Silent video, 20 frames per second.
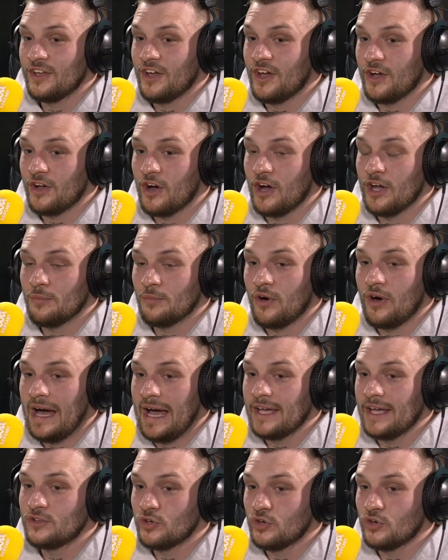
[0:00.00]
guy bought
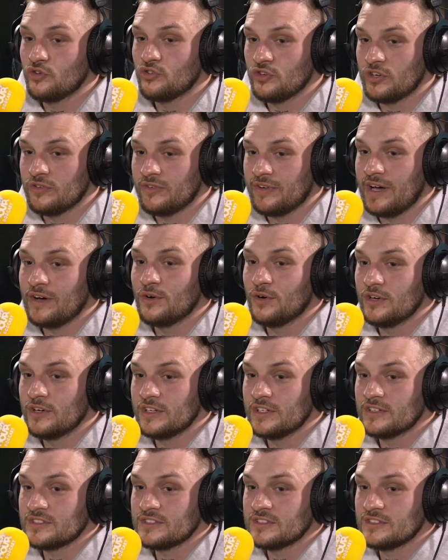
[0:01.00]
800 of our
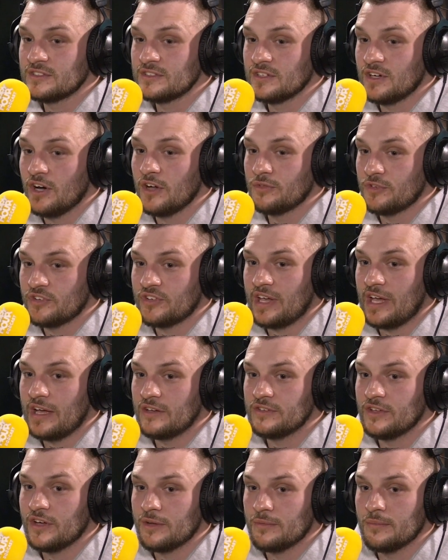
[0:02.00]
hoodies on sale
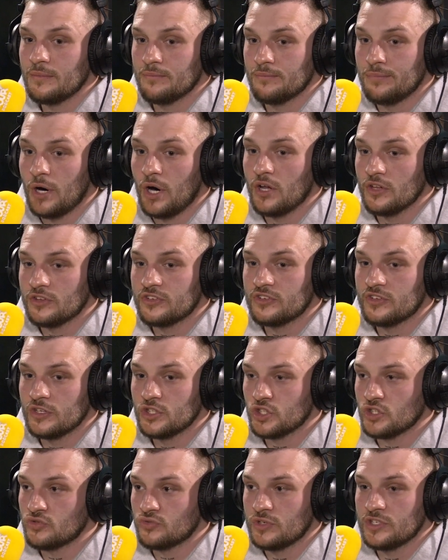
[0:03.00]
night, bots, and
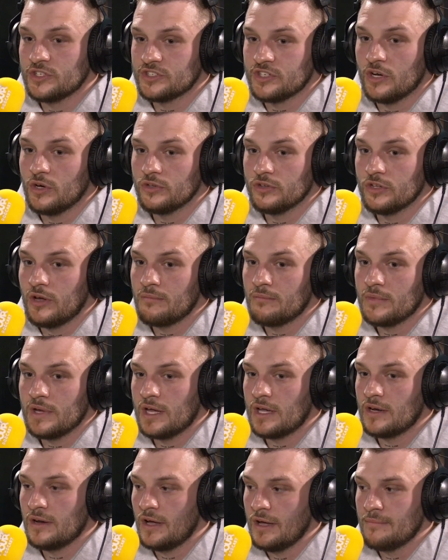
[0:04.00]
just resold them
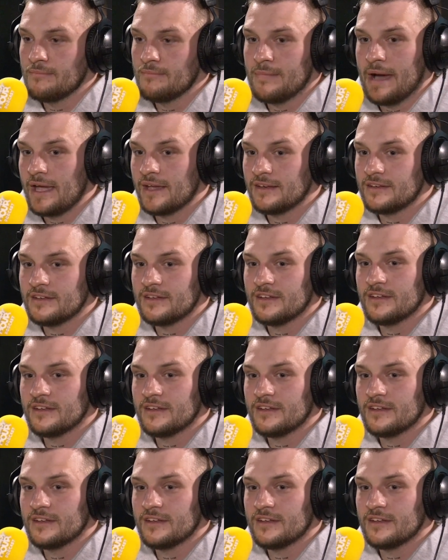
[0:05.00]
and like made